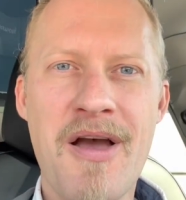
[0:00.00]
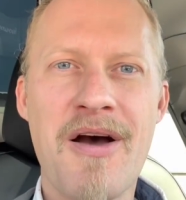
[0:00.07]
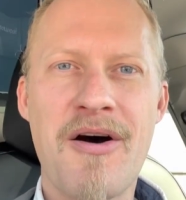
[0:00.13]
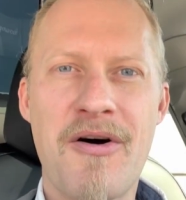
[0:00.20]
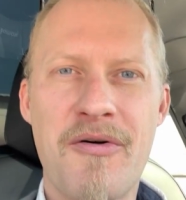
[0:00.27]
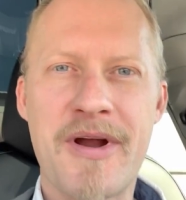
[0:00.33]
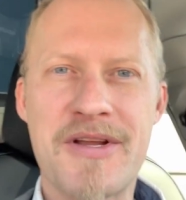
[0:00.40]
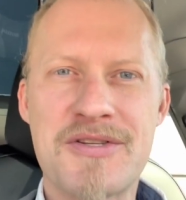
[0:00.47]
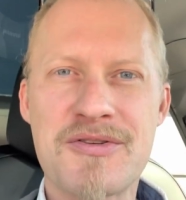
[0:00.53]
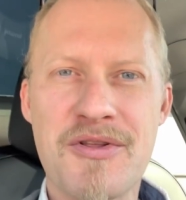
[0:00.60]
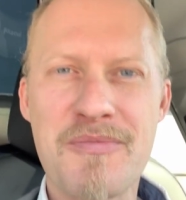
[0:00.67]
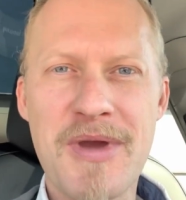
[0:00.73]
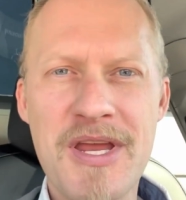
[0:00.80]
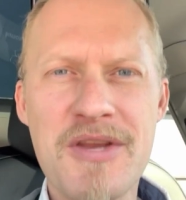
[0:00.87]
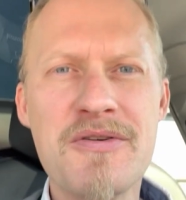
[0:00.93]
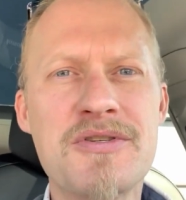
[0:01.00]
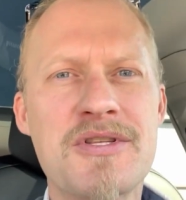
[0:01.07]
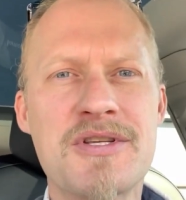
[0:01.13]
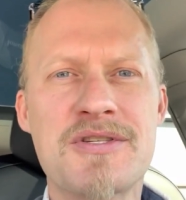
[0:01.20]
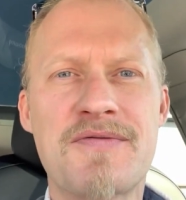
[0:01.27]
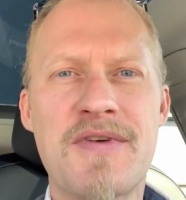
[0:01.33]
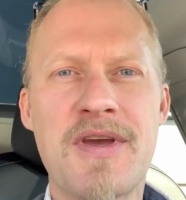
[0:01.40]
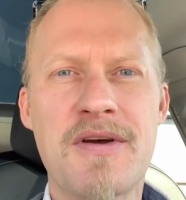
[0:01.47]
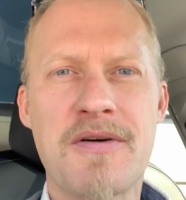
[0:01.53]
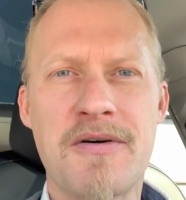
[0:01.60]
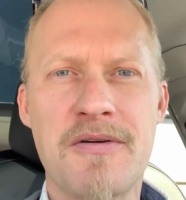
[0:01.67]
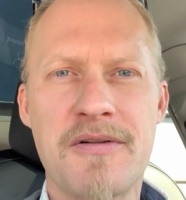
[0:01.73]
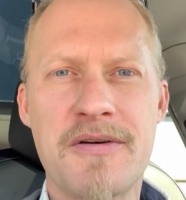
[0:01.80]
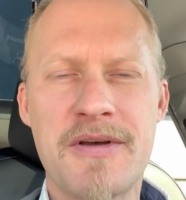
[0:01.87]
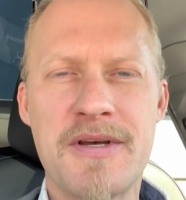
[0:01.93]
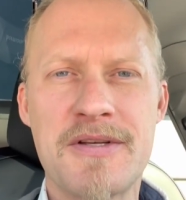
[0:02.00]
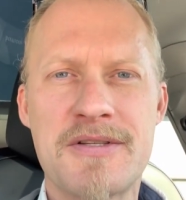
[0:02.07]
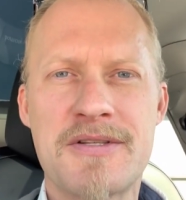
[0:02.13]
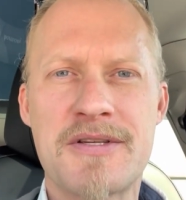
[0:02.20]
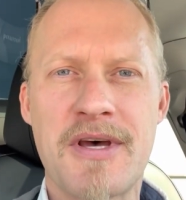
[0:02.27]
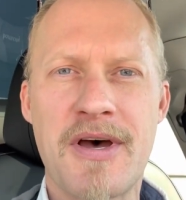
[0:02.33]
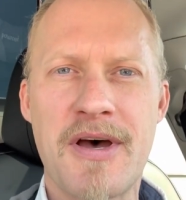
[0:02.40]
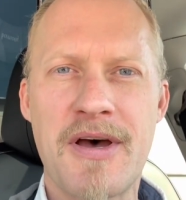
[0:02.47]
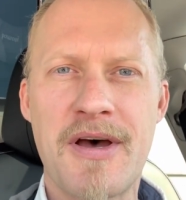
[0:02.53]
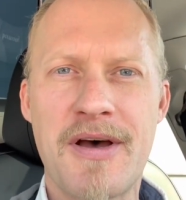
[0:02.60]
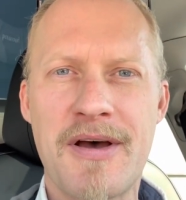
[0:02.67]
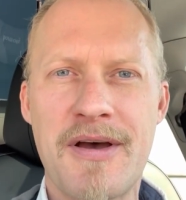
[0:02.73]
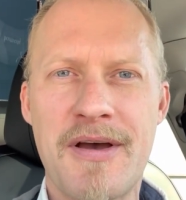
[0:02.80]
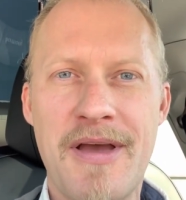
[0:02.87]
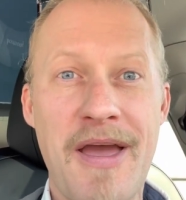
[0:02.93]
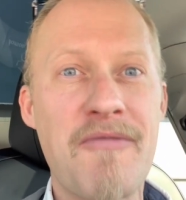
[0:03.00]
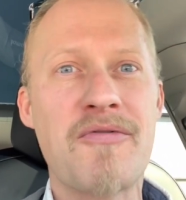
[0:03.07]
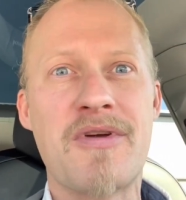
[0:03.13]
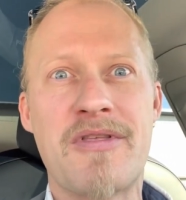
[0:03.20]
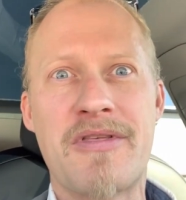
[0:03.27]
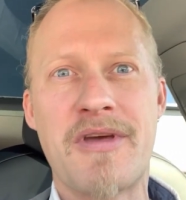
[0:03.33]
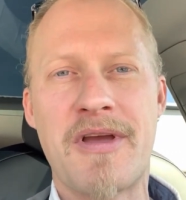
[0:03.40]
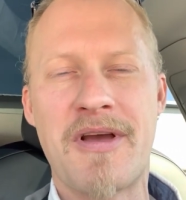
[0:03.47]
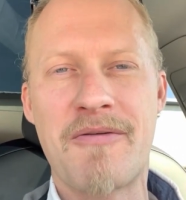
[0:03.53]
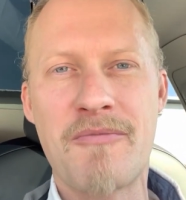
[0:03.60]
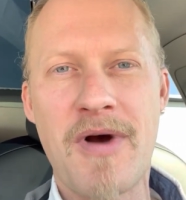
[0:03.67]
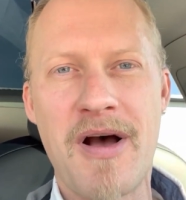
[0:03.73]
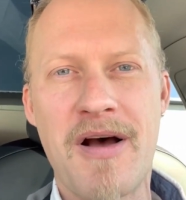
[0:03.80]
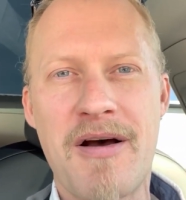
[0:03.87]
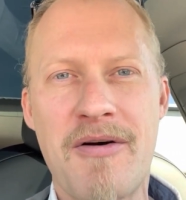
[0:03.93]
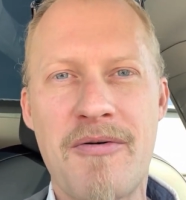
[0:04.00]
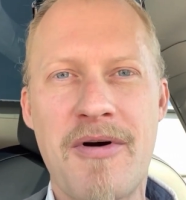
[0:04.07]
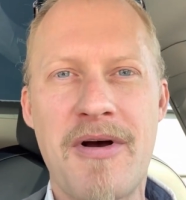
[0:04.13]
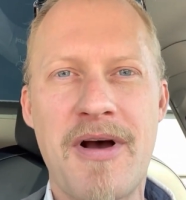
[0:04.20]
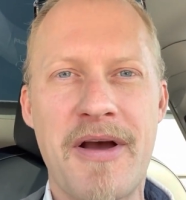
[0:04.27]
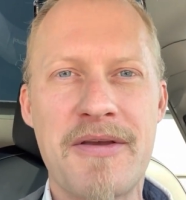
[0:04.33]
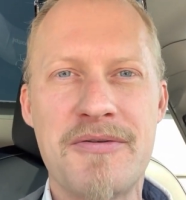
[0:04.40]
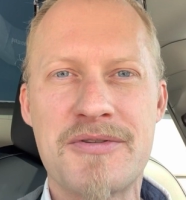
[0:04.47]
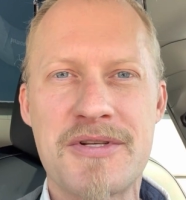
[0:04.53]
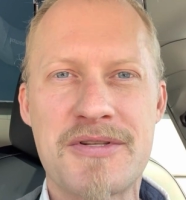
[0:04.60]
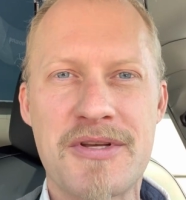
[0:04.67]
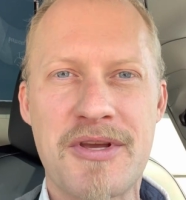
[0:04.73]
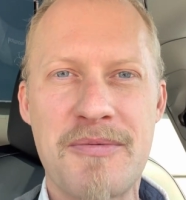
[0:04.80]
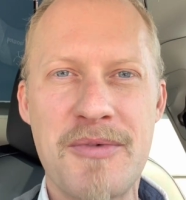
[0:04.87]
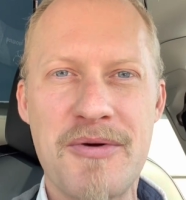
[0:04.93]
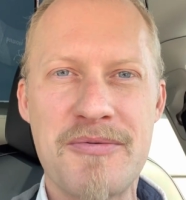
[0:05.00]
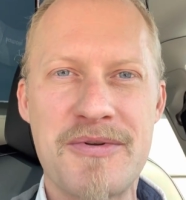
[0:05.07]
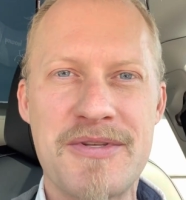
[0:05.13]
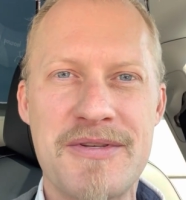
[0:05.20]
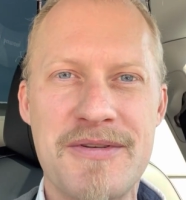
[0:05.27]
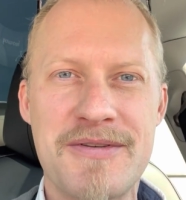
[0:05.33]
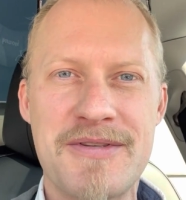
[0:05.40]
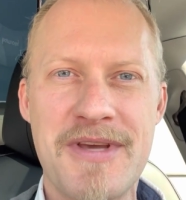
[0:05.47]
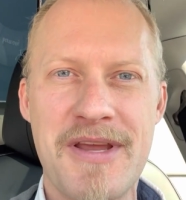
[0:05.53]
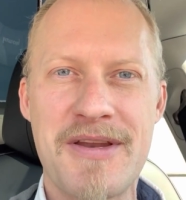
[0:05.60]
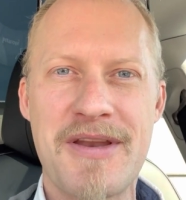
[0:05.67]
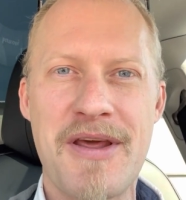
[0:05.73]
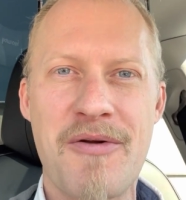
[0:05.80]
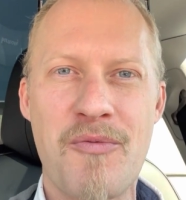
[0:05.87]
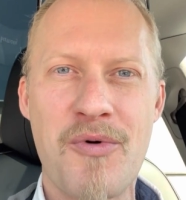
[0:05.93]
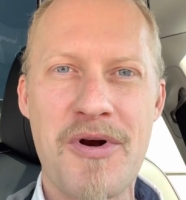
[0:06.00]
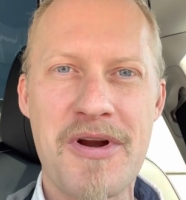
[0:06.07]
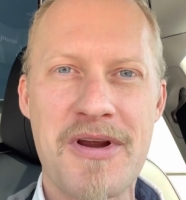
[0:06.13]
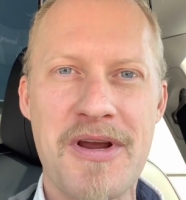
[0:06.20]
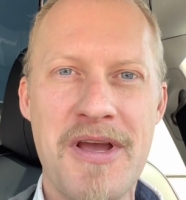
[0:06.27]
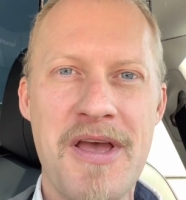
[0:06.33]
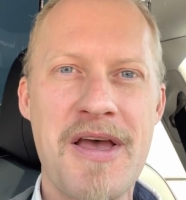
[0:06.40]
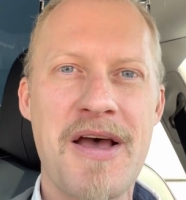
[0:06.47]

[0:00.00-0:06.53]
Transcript: All right, so the main use of this vehicle is everything. I use it to commute day-to-day to work.